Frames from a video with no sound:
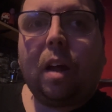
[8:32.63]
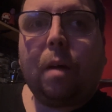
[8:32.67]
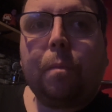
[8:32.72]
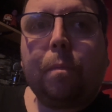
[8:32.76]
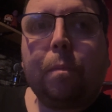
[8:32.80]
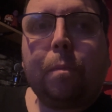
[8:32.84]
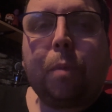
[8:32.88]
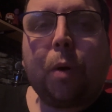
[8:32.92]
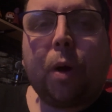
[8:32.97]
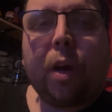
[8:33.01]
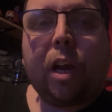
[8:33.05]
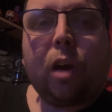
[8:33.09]

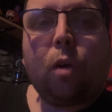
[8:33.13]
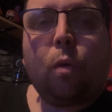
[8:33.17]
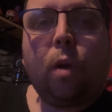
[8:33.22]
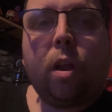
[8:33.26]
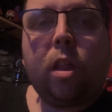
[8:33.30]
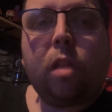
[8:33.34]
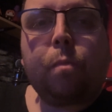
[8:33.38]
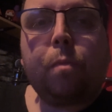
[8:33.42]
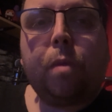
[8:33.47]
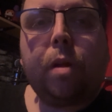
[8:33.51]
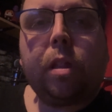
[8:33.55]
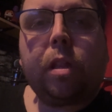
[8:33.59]
By
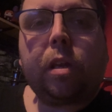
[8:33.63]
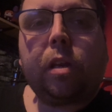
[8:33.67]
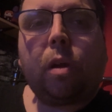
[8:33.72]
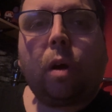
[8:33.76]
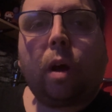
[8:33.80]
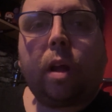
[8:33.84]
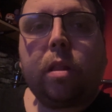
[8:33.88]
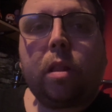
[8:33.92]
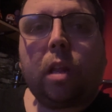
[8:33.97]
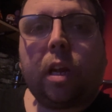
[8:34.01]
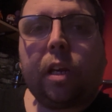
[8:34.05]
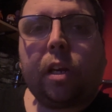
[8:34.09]
Christmas
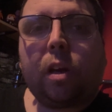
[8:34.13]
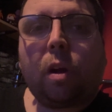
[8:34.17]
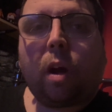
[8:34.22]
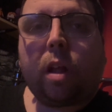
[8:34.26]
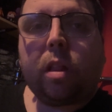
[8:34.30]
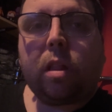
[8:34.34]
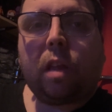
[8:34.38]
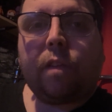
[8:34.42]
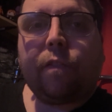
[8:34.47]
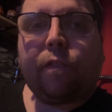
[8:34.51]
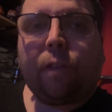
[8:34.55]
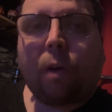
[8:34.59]

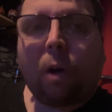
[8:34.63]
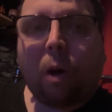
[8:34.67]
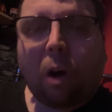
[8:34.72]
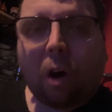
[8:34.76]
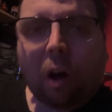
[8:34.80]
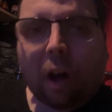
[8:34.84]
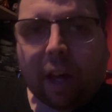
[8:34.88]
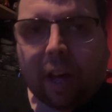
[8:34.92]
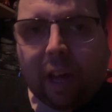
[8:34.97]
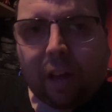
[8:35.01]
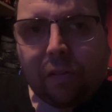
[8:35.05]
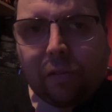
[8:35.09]

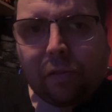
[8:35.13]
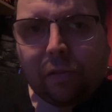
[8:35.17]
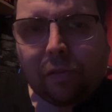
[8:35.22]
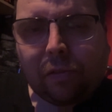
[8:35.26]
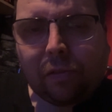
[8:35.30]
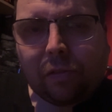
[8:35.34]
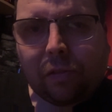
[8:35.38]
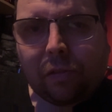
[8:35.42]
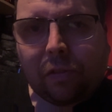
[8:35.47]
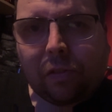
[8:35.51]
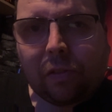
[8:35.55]
1995,